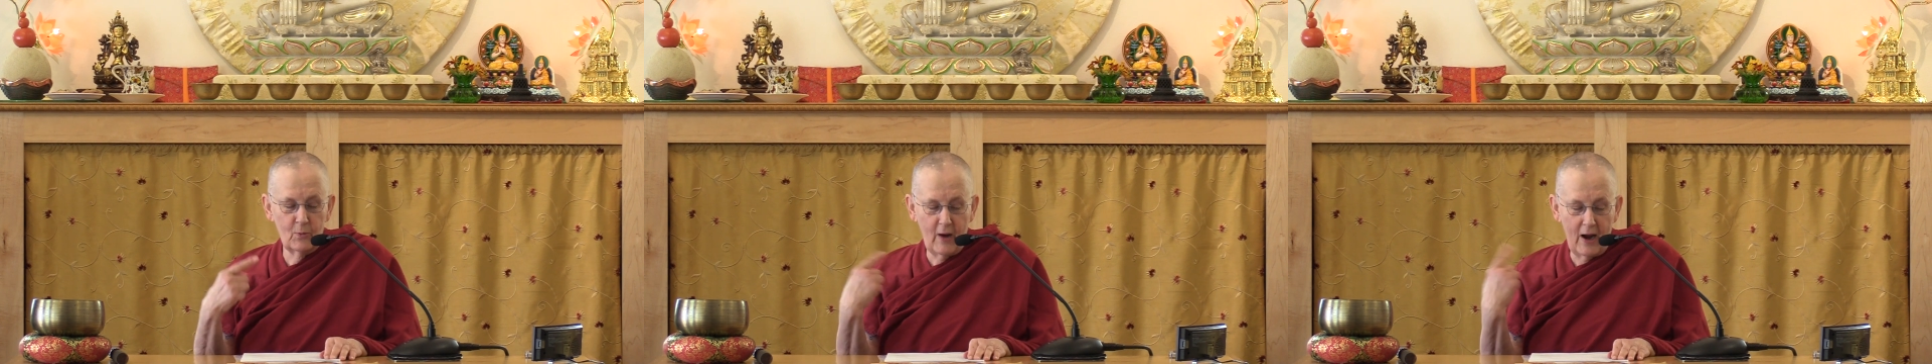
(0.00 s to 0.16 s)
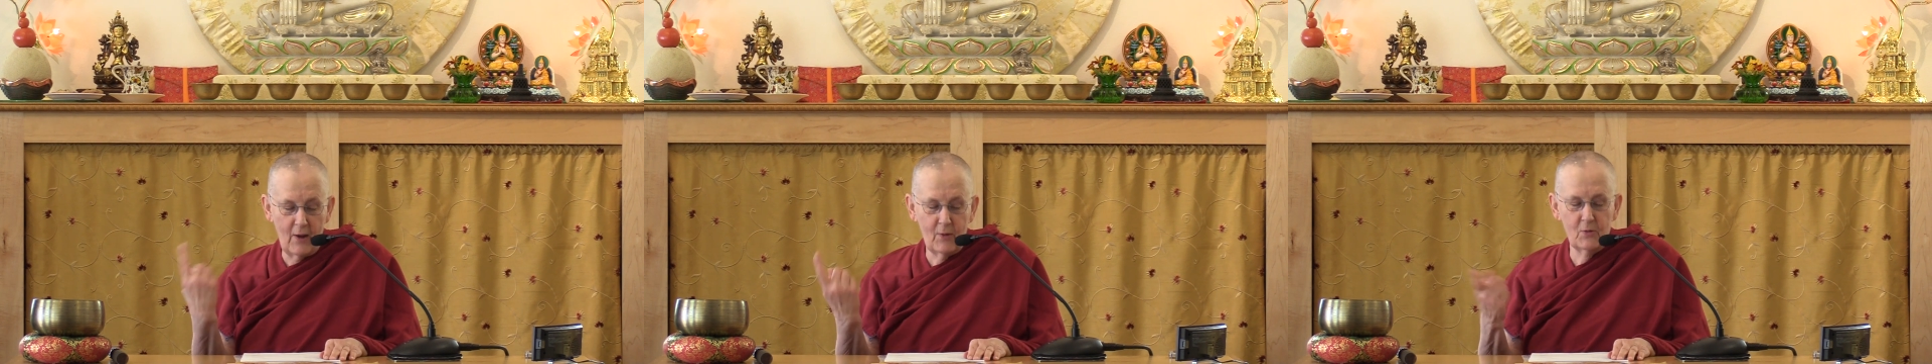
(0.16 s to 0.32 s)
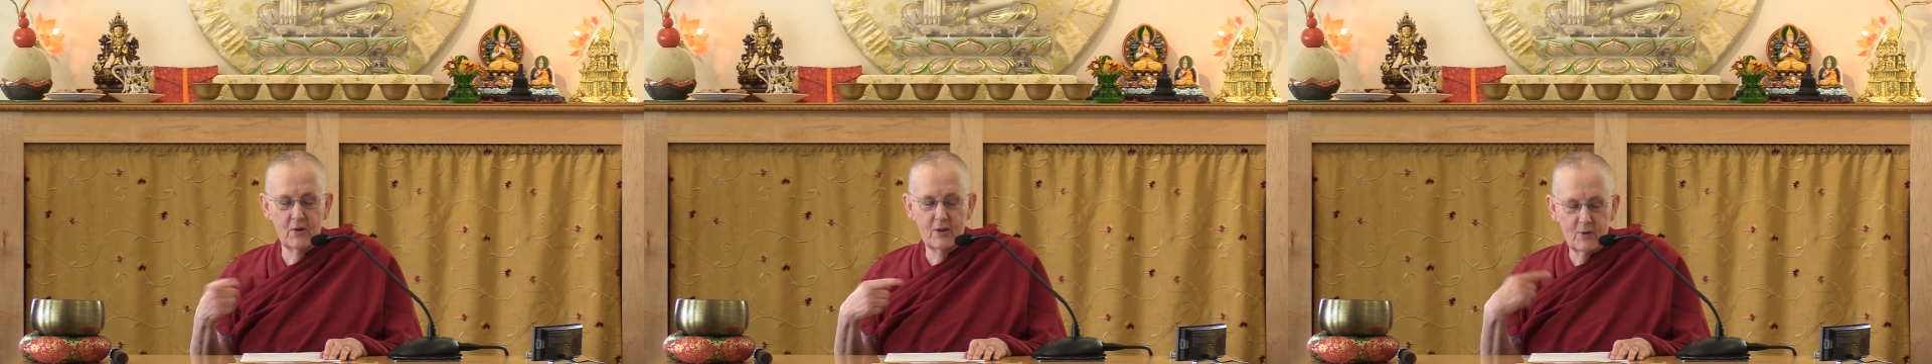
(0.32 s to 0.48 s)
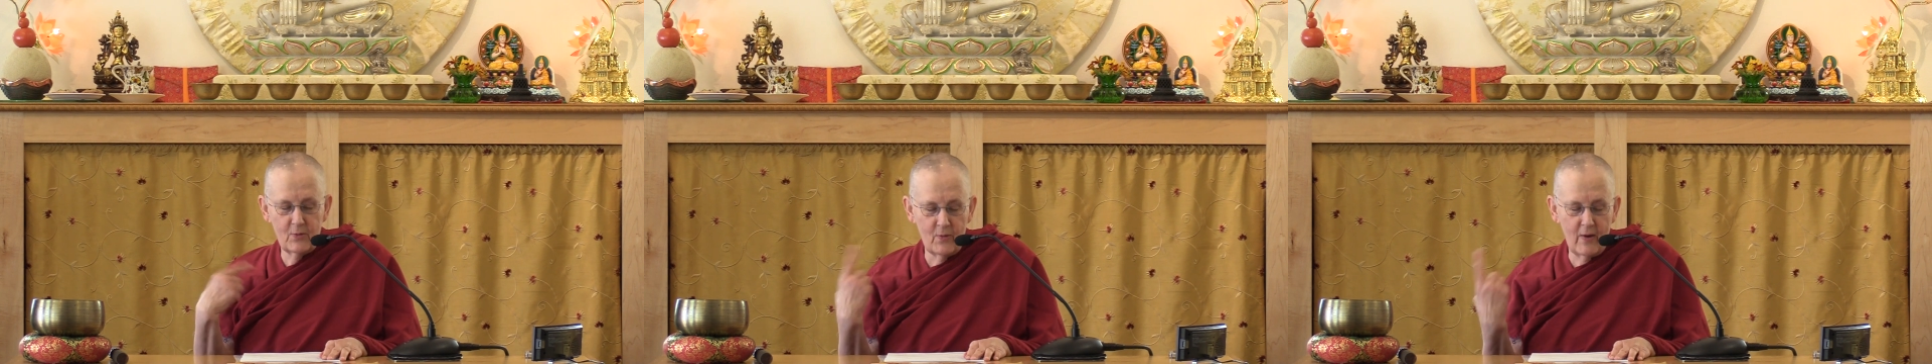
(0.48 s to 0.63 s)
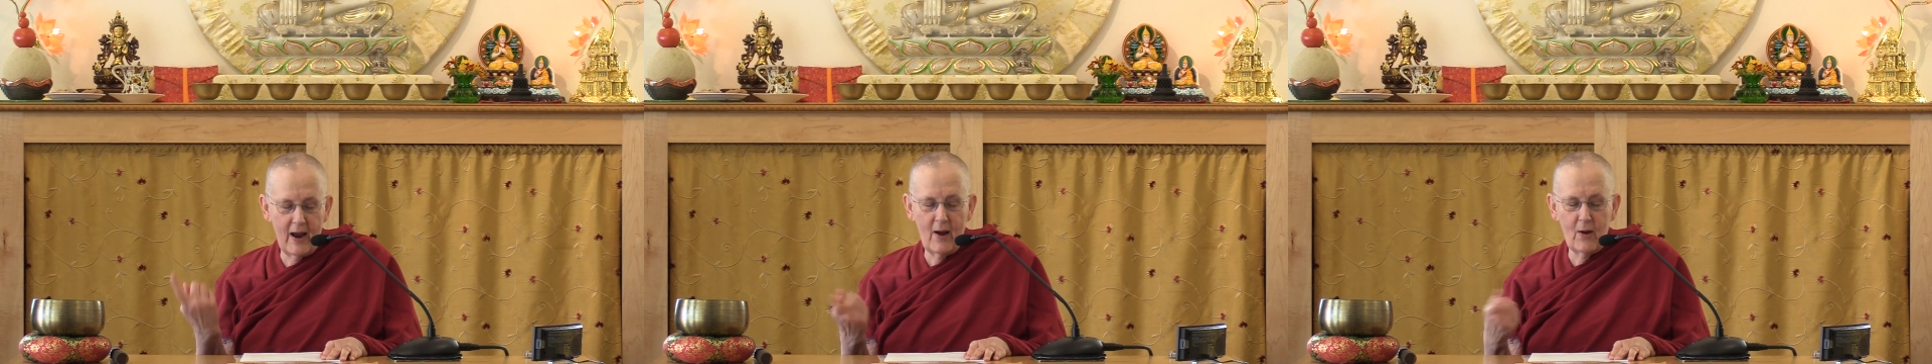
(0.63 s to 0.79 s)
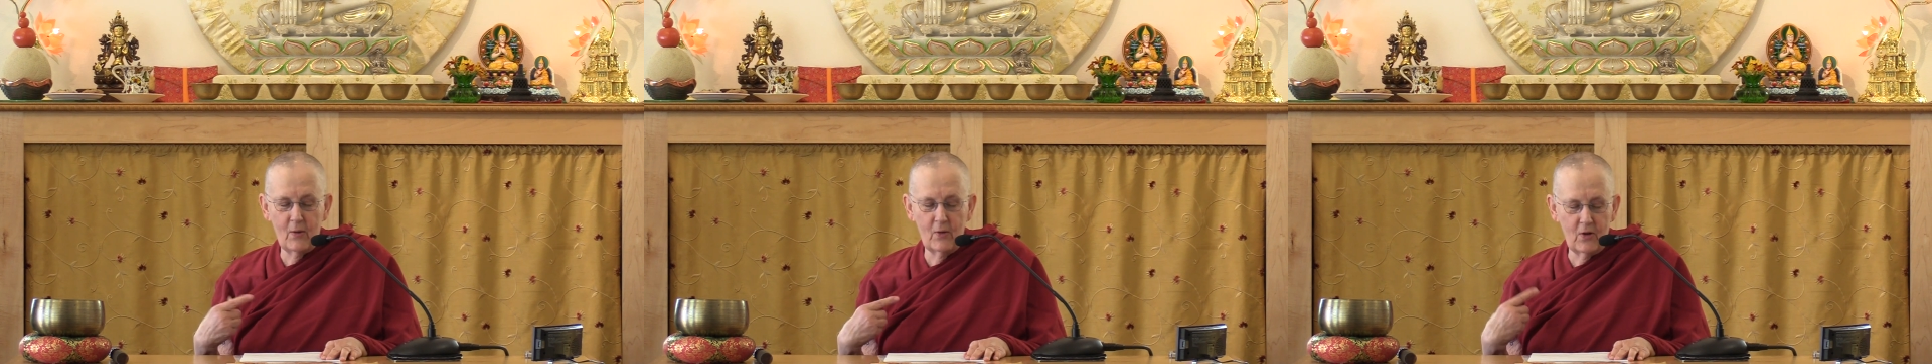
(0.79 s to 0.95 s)
round and
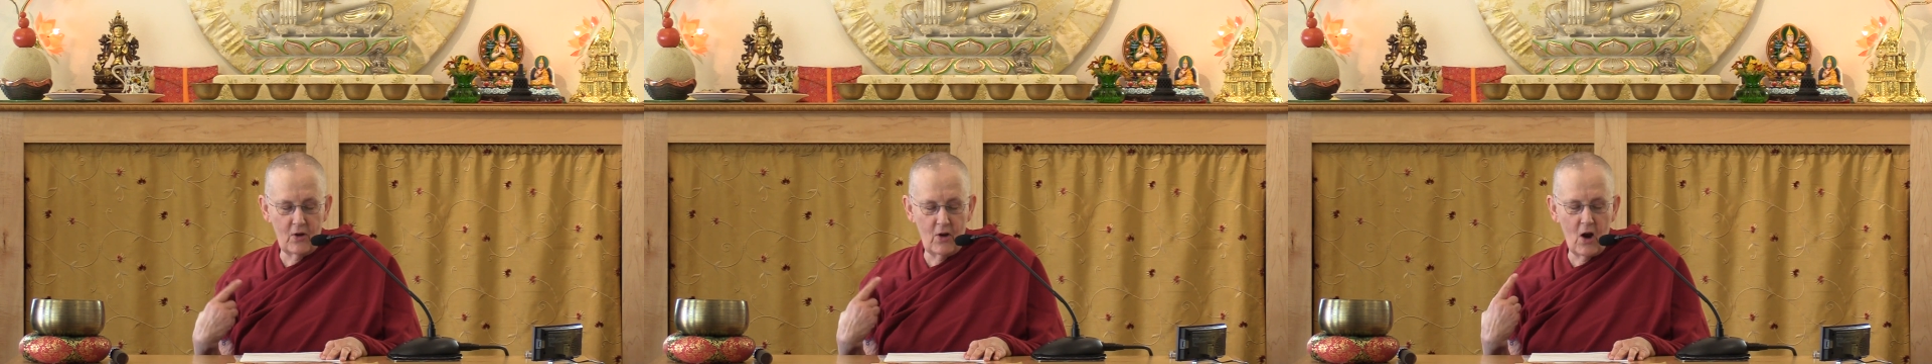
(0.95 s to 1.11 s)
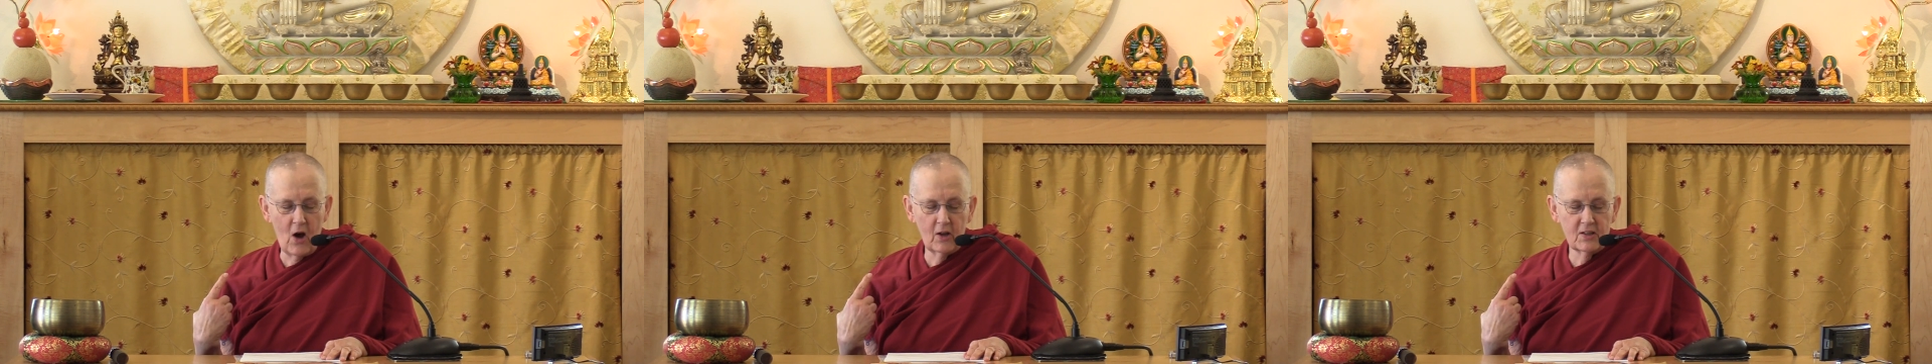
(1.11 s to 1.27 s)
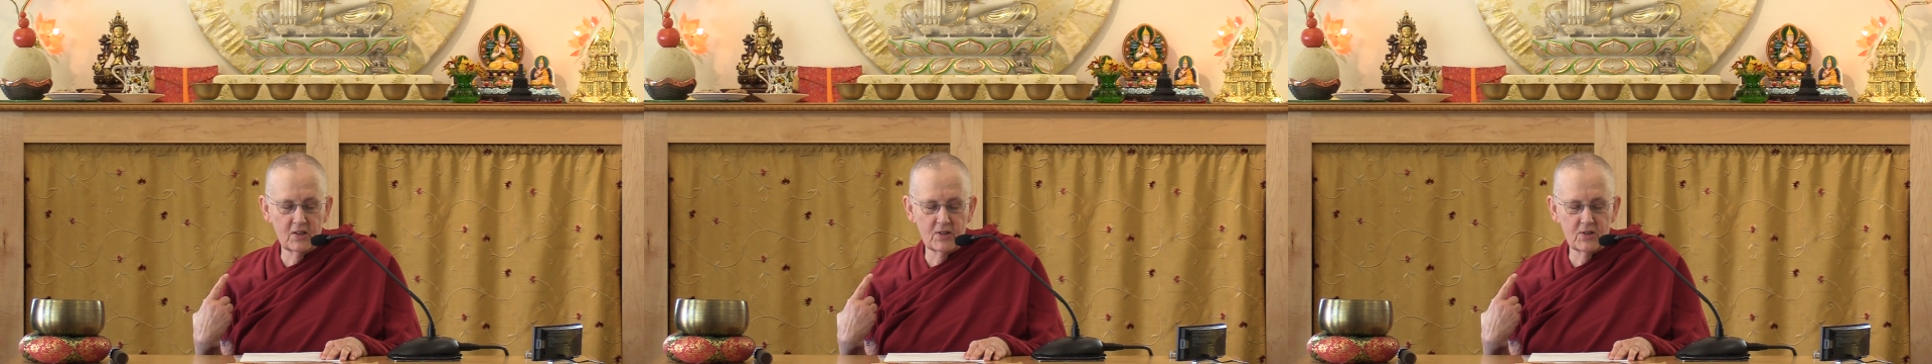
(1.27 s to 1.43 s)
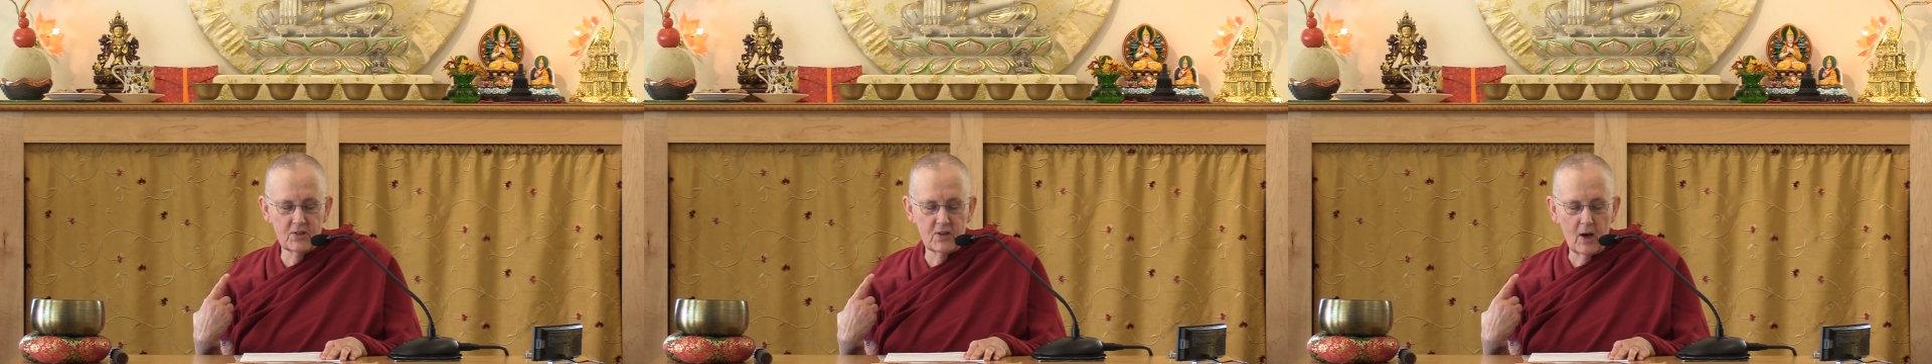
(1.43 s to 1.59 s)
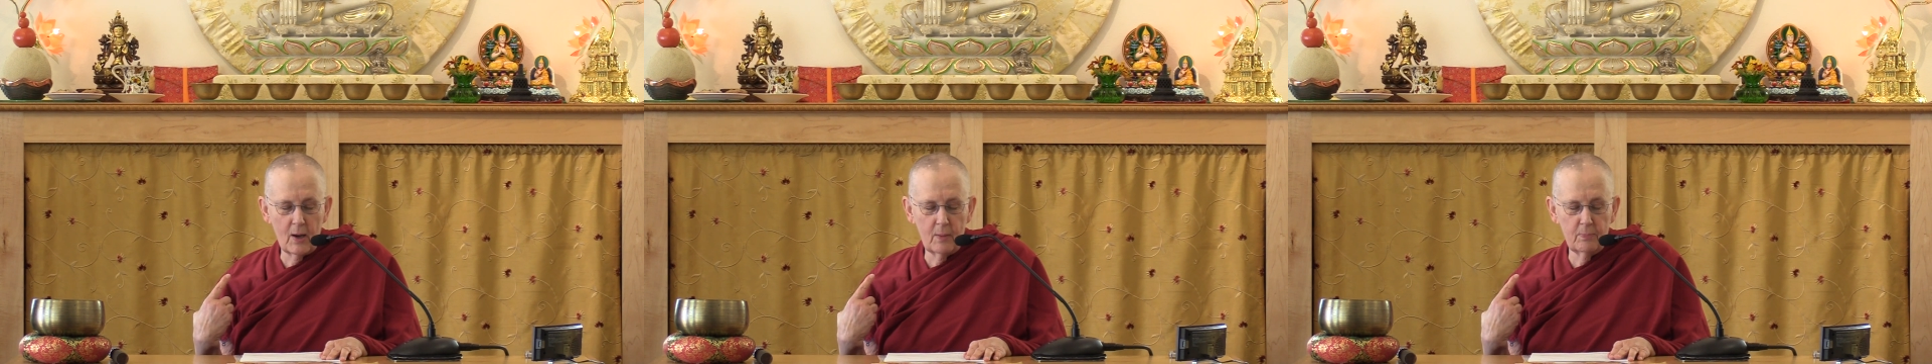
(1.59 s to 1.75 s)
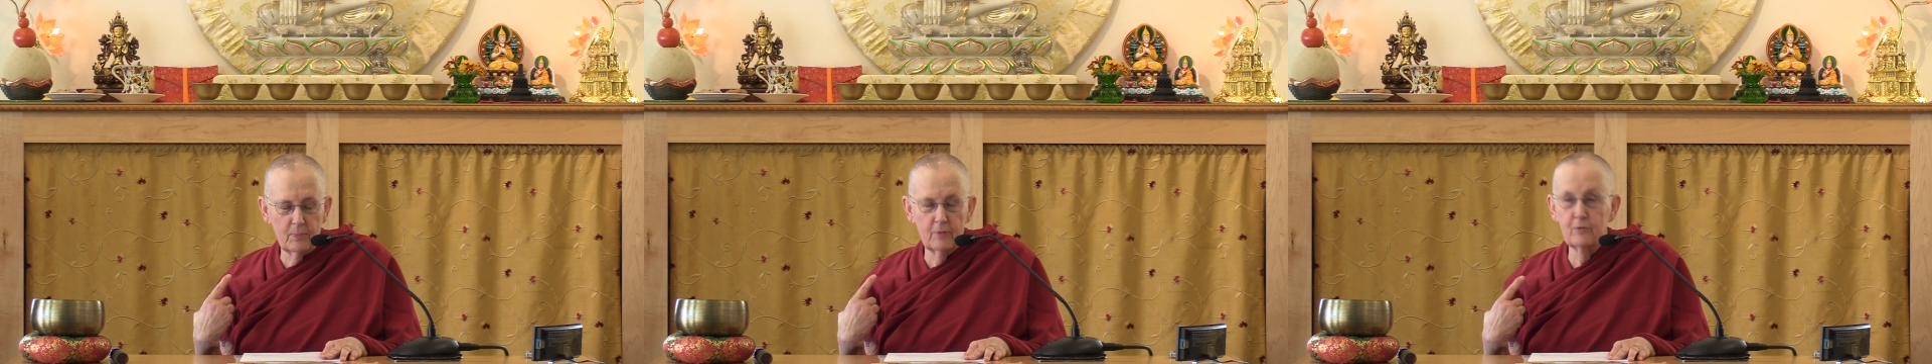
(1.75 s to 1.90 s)
round
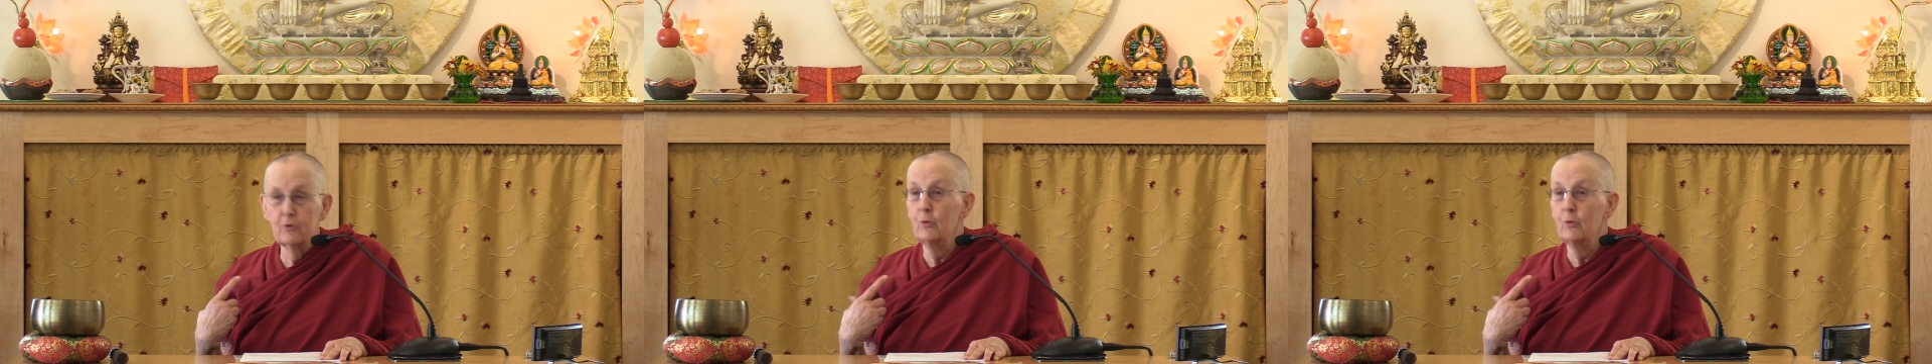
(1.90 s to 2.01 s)
nonstop